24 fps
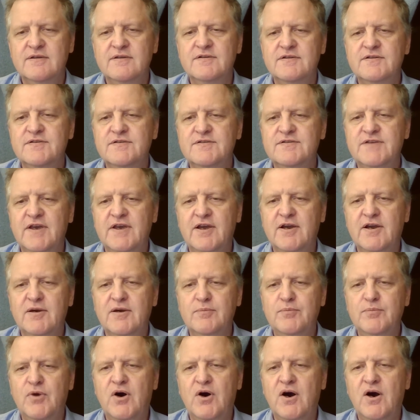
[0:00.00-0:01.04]

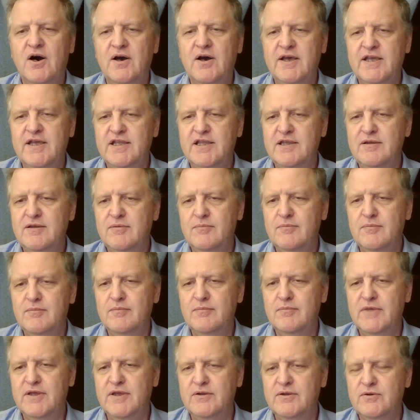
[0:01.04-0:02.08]
ser på en
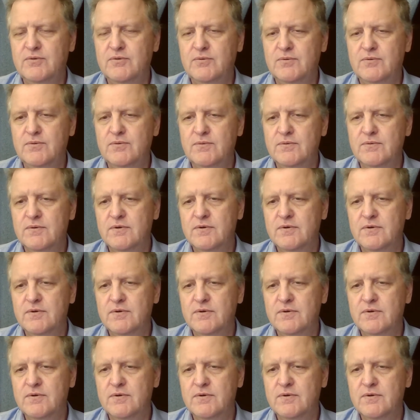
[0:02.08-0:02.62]
menu.